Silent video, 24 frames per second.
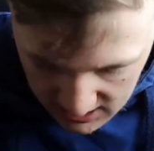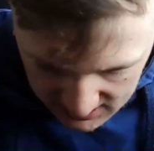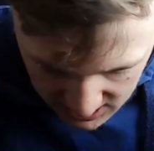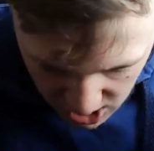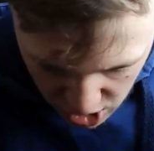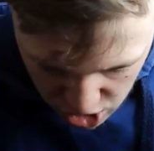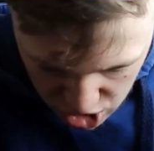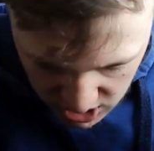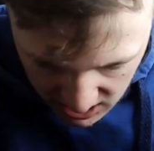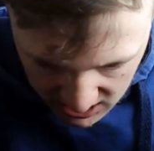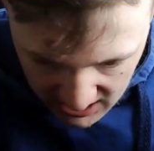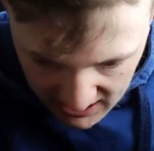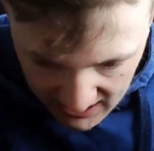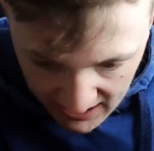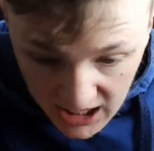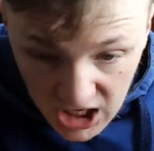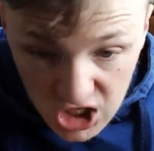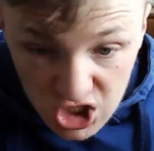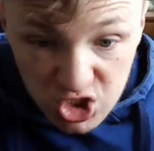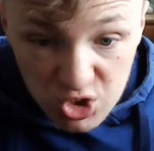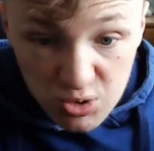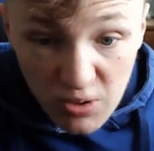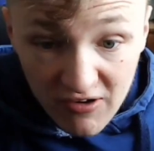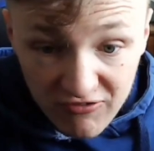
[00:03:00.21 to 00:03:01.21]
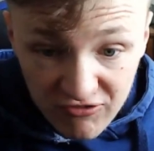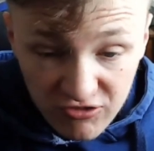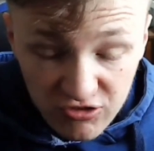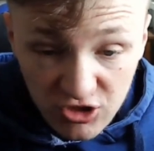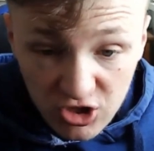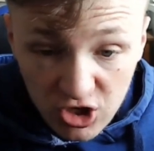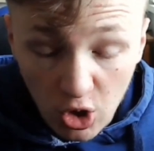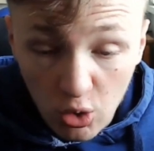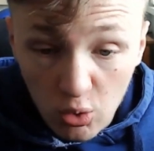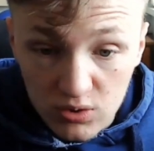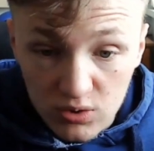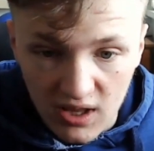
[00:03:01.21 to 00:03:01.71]
literally like an inch to left from the
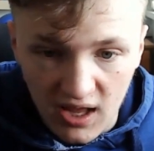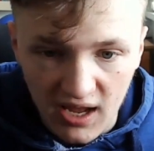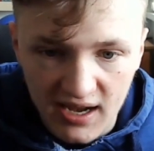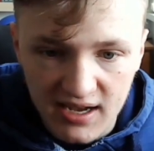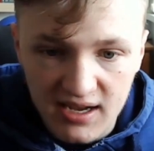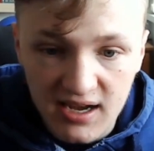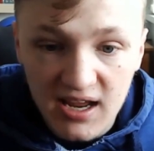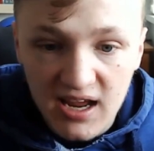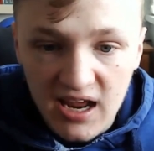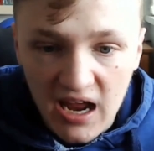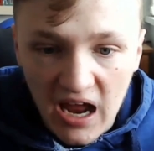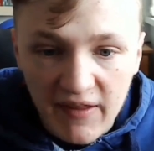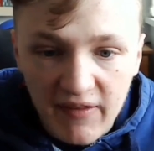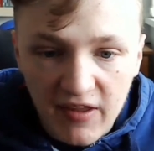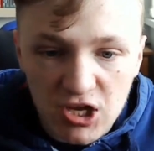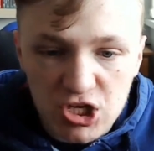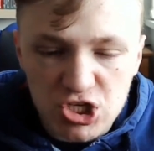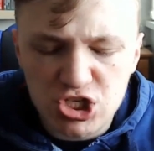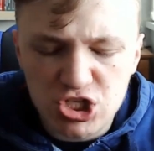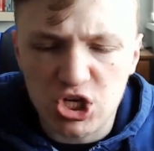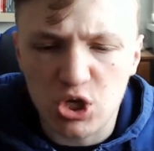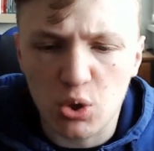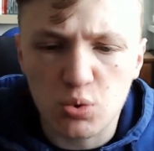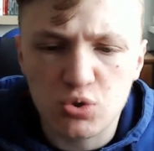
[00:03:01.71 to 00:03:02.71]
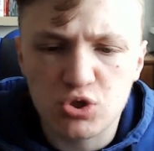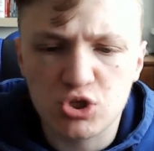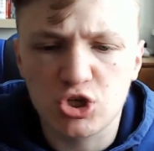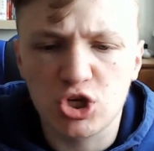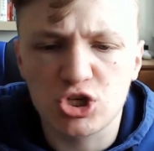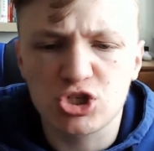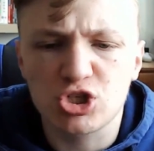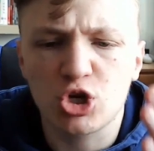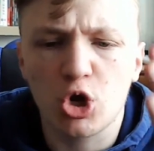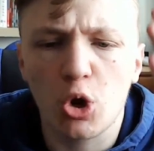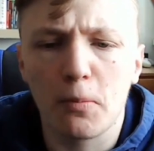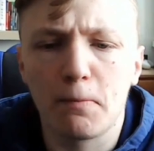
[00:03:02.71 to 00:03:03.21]
goal line, and they shoot,
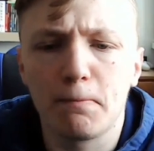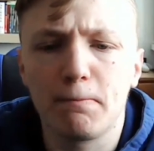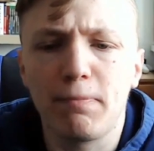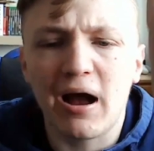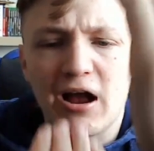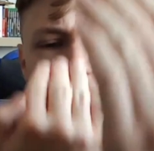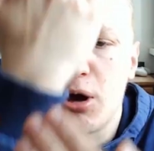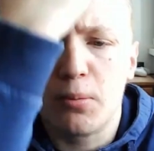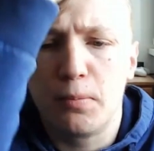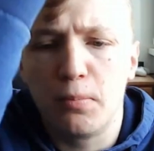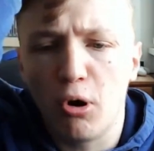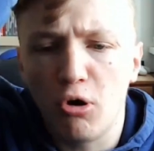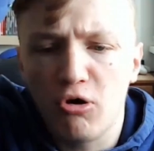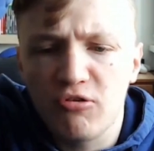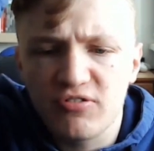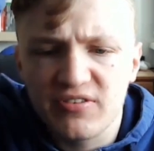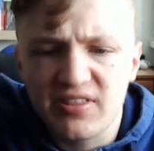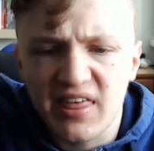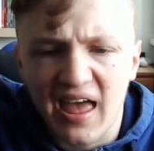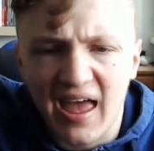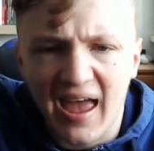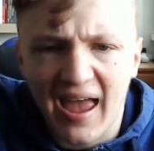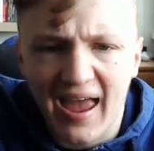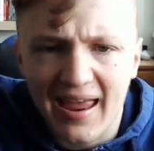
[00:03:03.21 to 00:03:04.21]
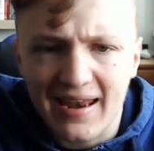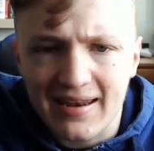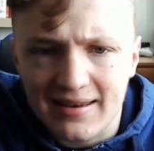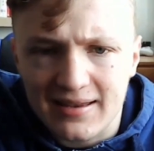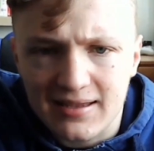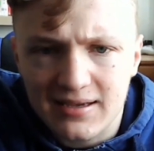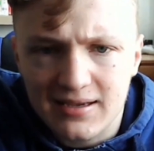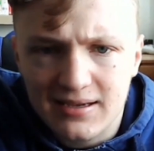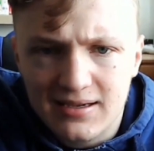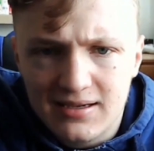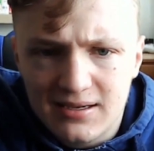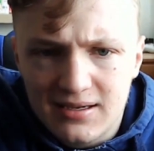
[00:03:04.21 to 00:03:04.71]
does it go back up over their head?
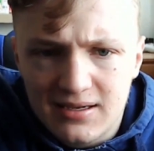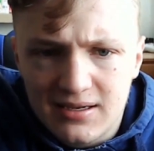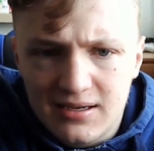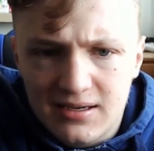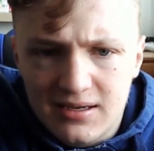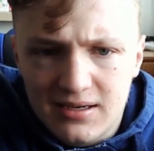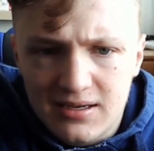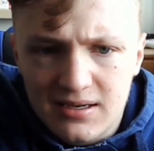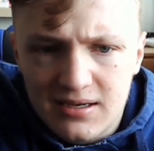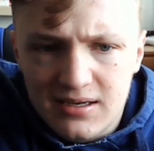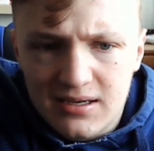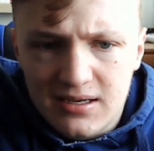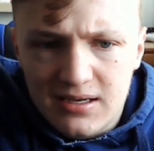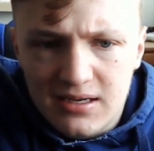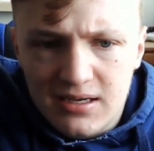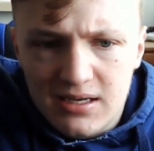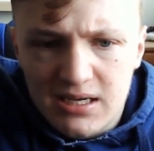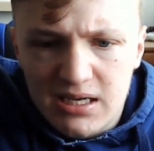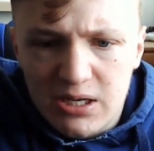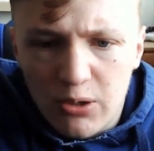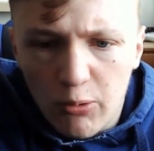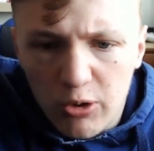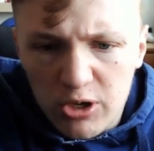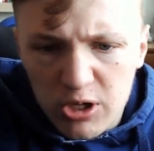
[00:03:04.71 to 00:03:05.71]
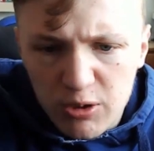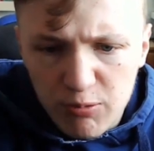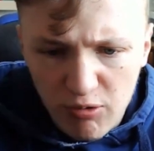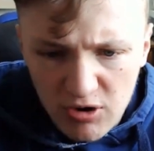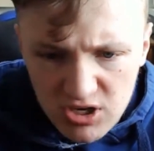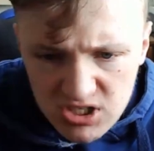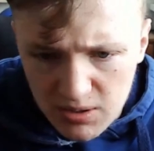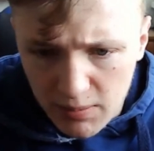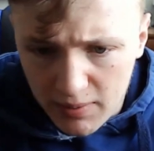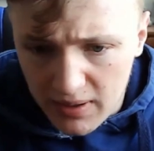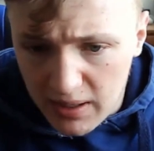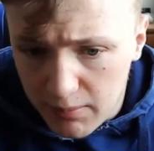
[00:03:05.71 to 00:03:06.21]
When you press
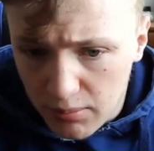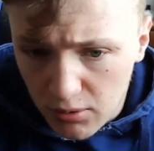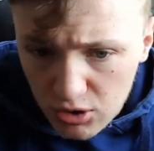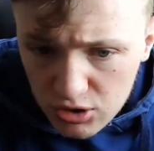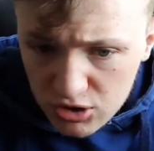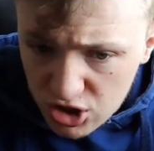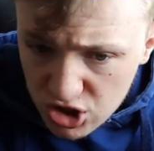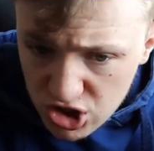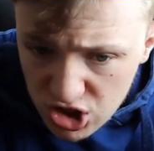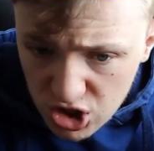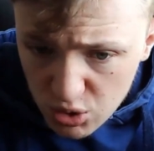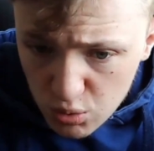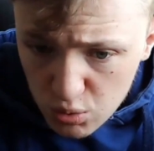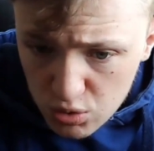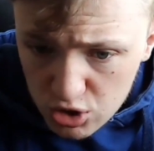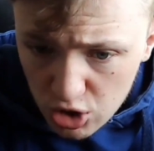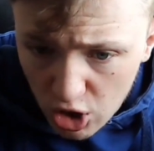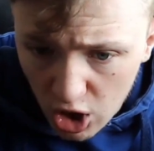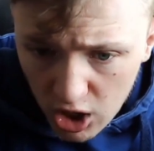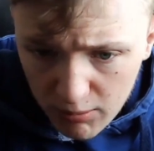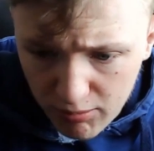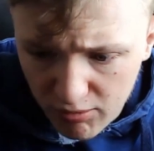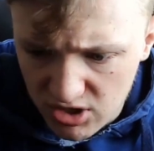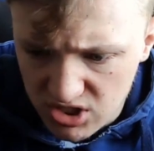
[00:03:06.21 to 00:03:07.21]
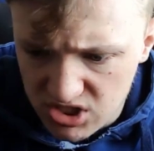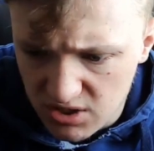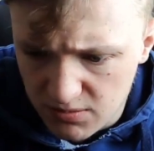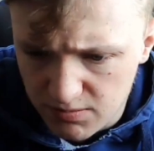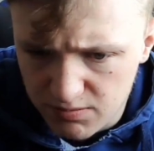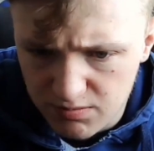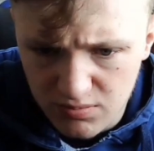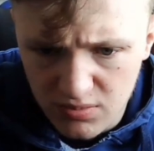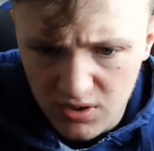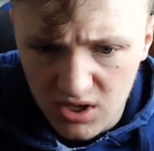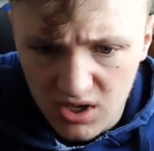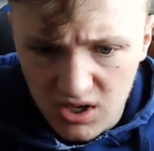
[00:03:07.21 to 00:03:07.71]
the B button to shoot, or you press the
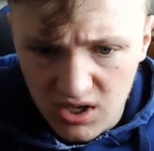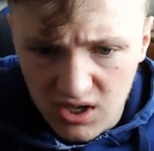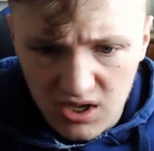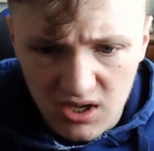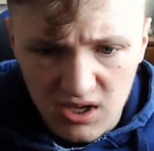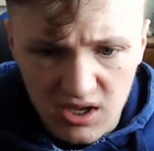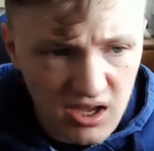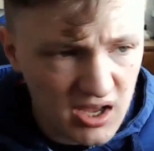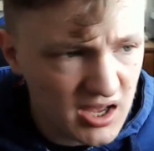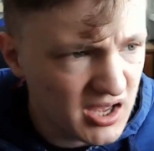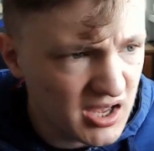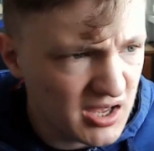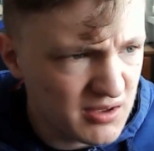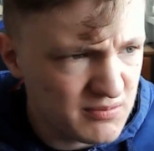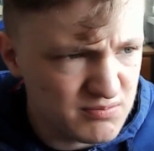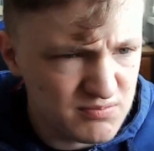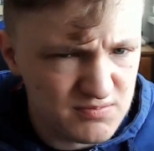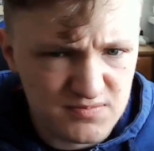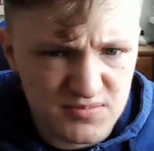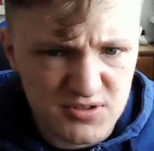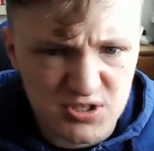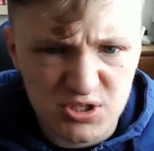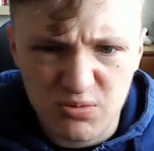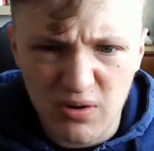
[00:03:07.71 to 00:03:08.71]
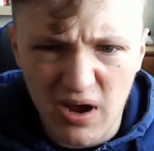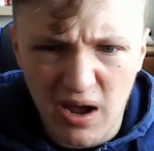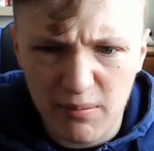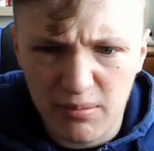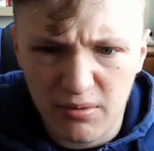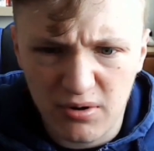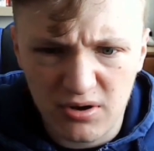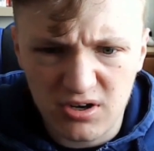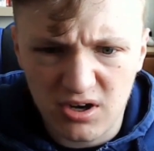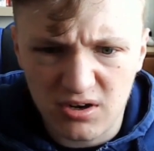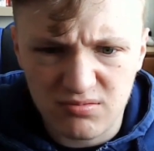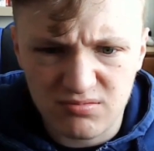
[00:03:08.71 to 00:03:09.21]
square
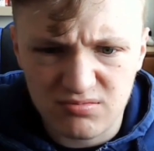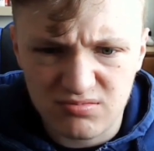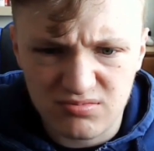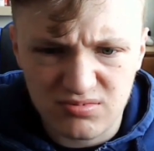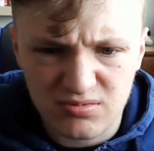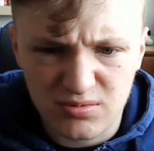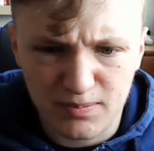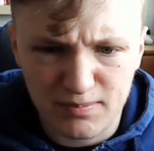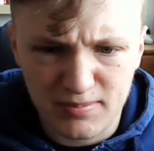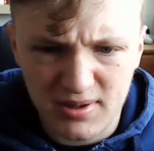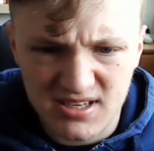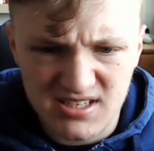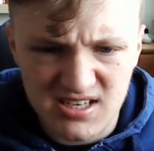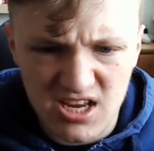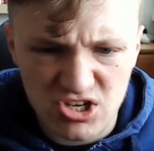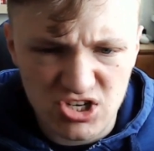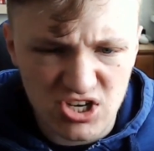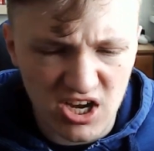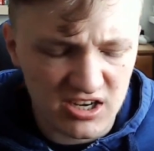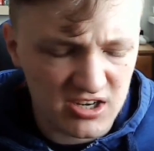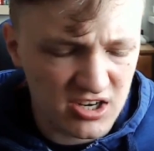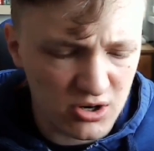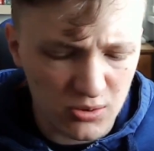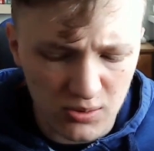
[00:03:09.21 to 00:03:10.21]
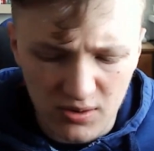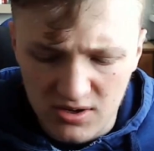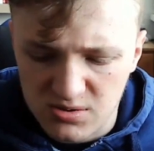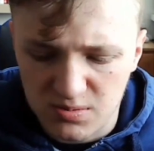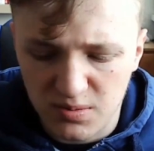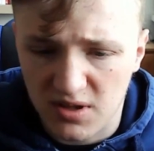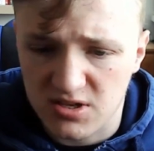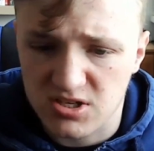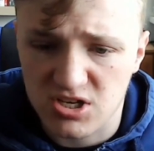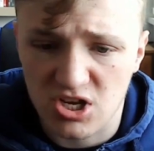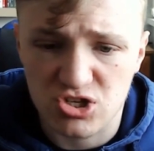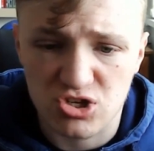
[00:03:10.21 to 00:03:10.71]
button on PlayStation, I don't know what it is,
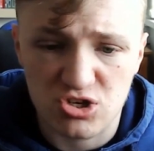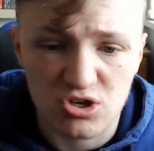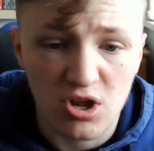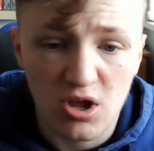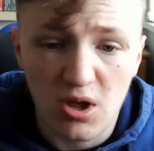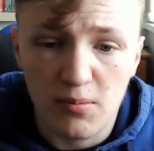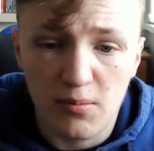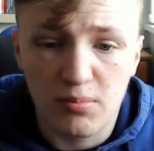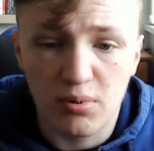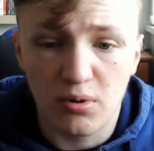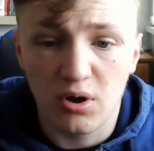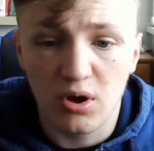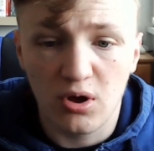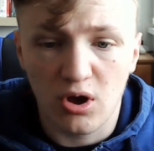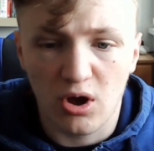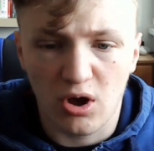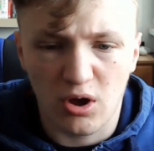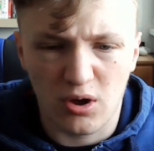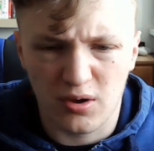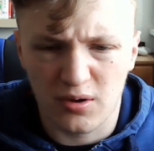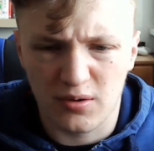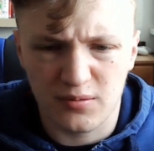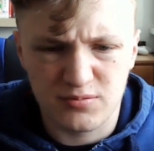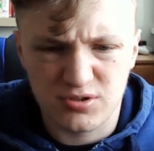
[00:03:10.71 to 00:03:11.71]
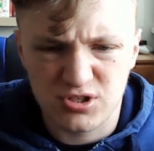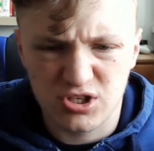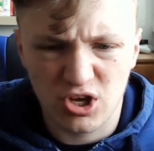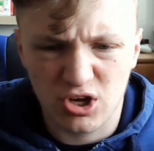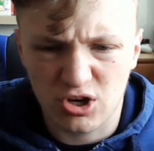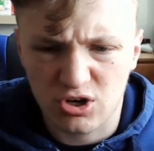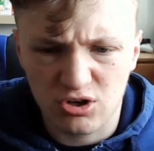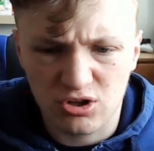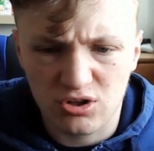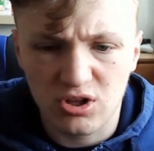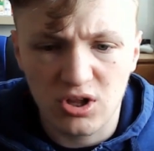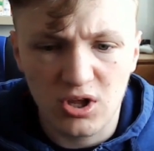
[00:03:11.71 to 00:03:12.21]
PlayStation, but, or
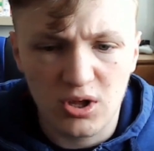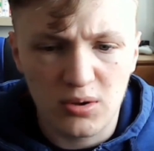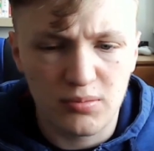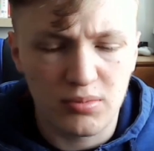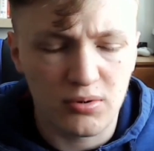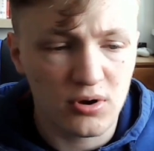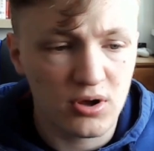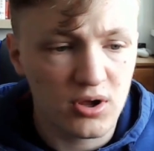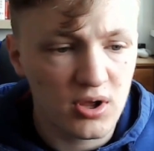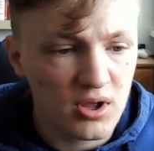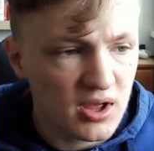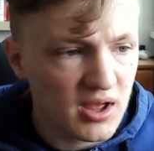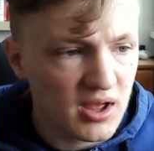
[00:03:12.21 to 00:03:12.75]
circle, but